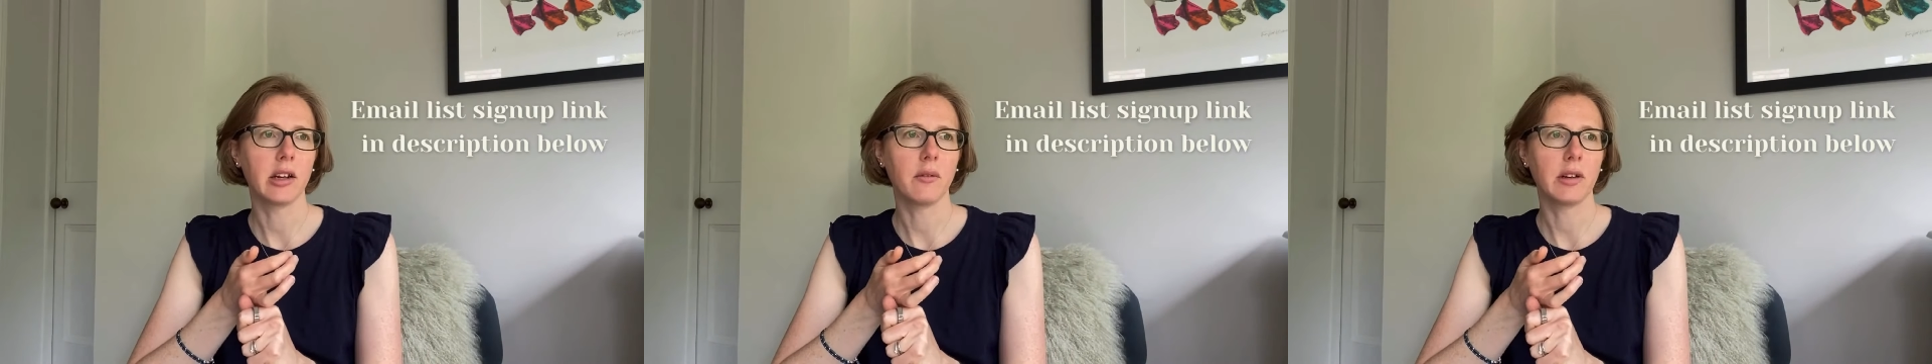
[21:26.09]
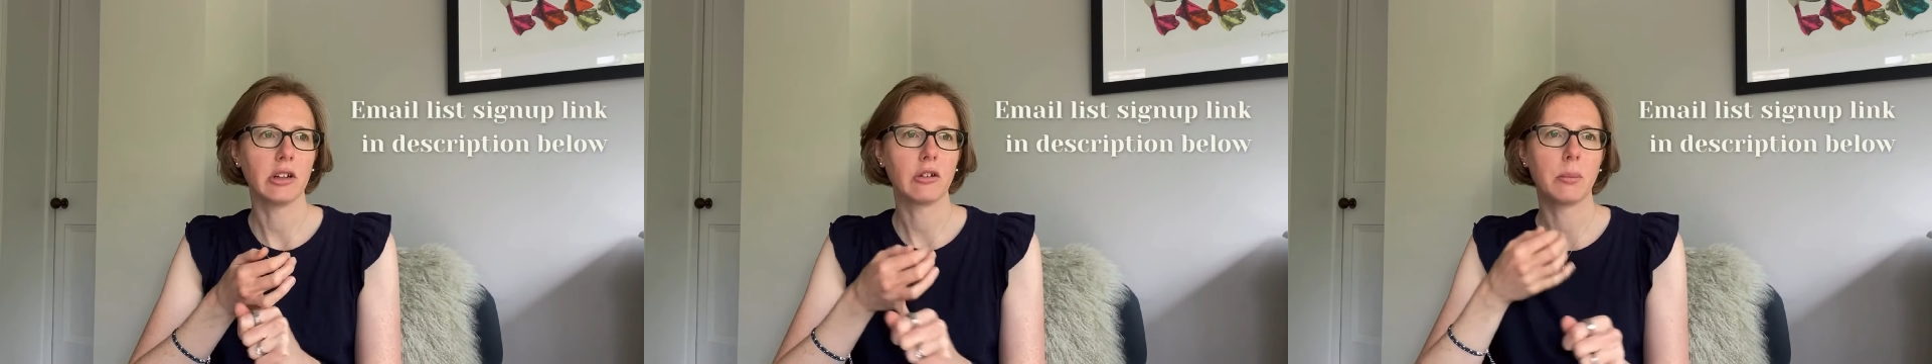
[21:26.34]
of
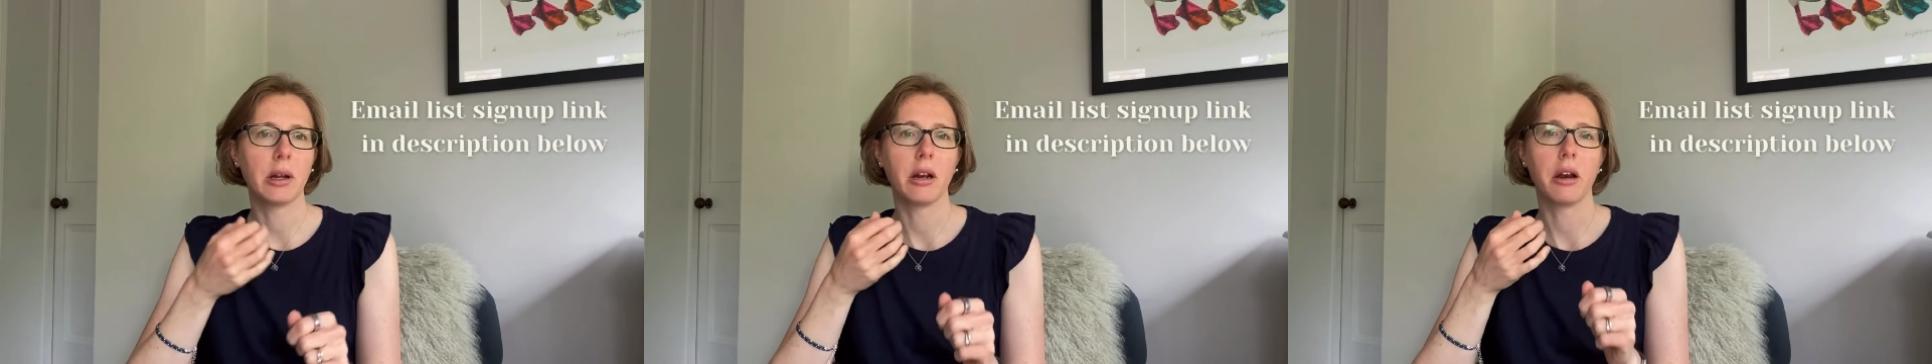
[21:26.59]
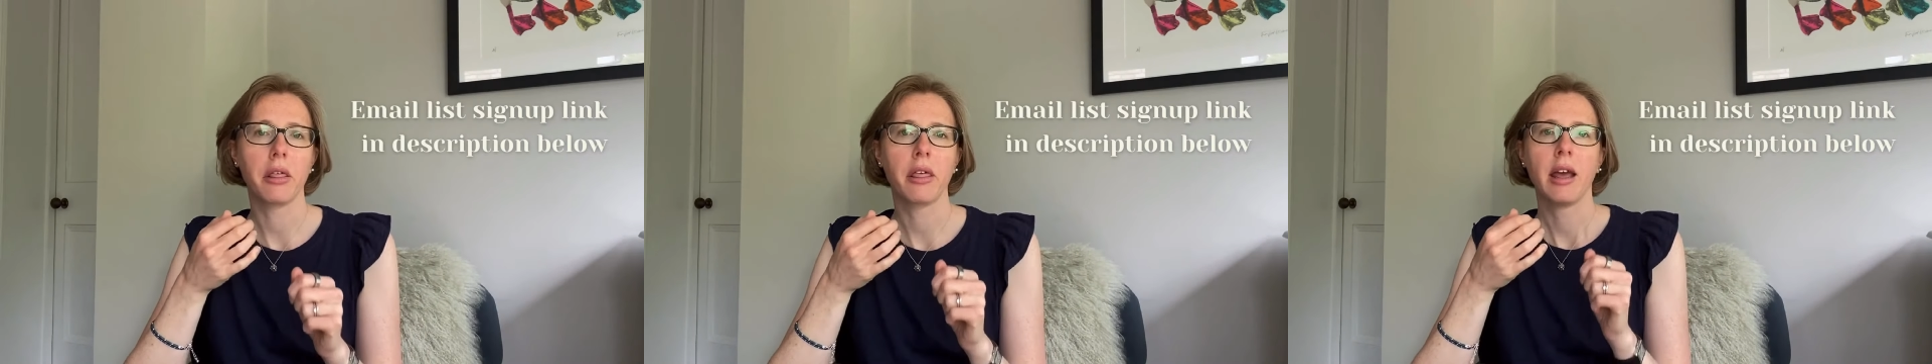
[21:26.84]
each
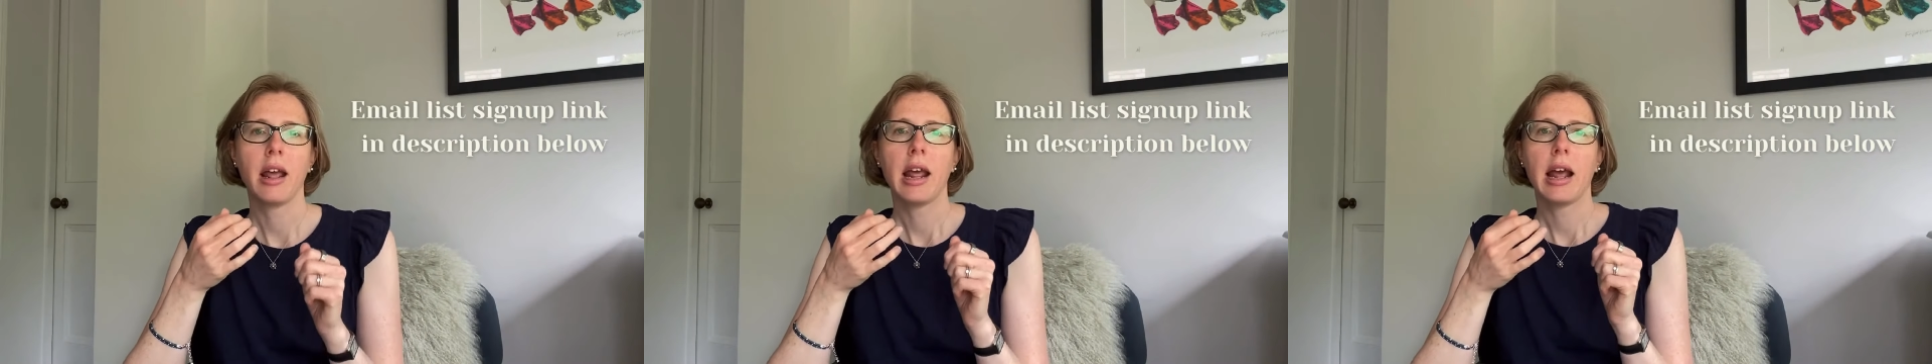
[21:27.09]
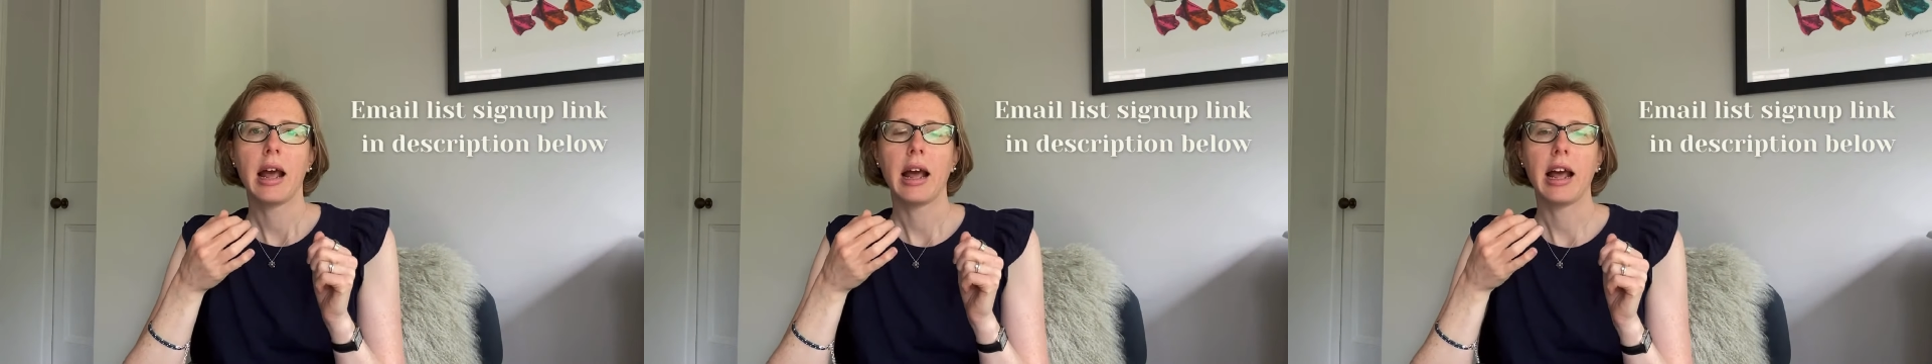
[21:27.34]
month,
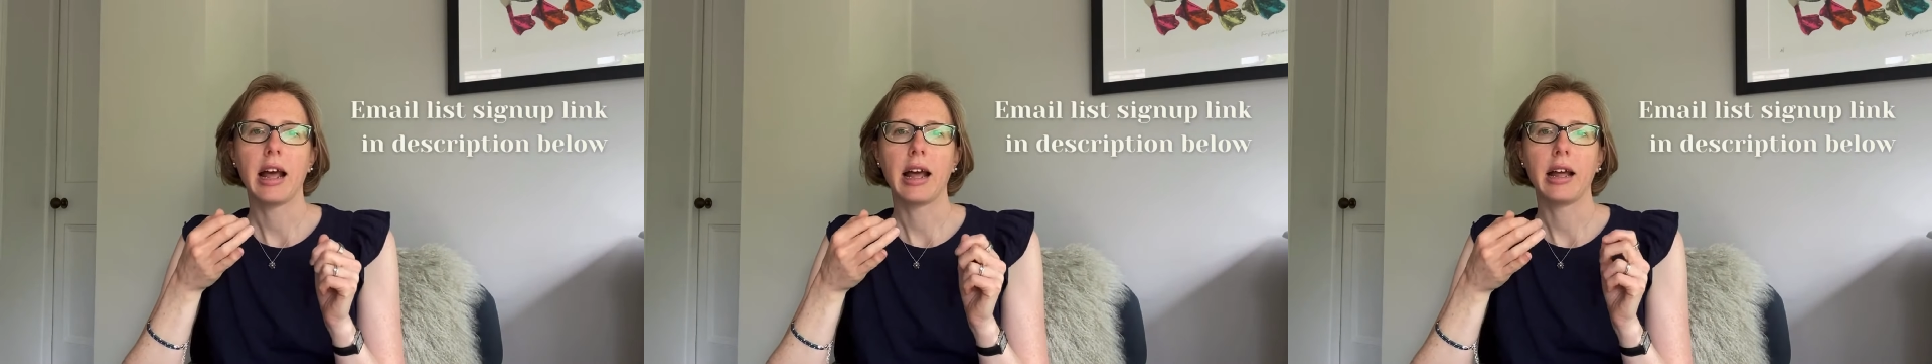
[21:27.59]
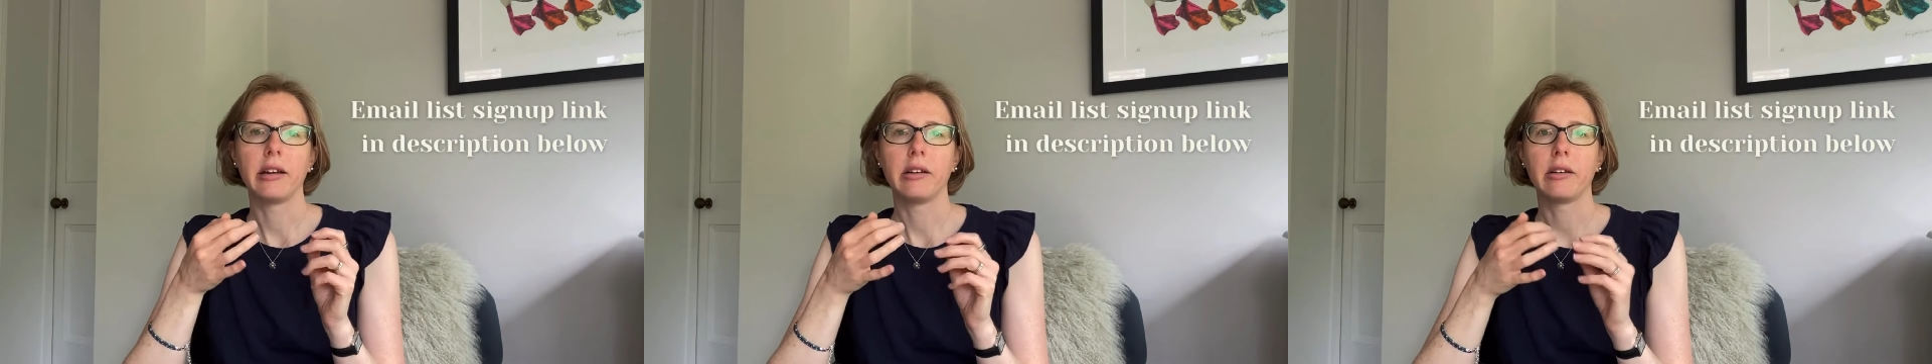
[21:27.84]

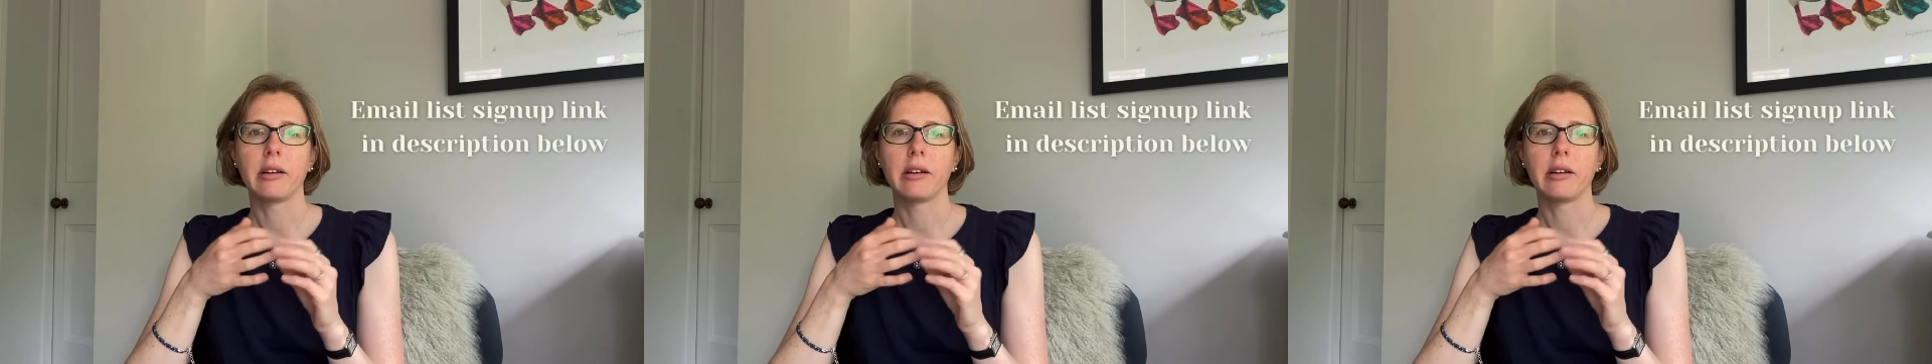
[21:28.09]
and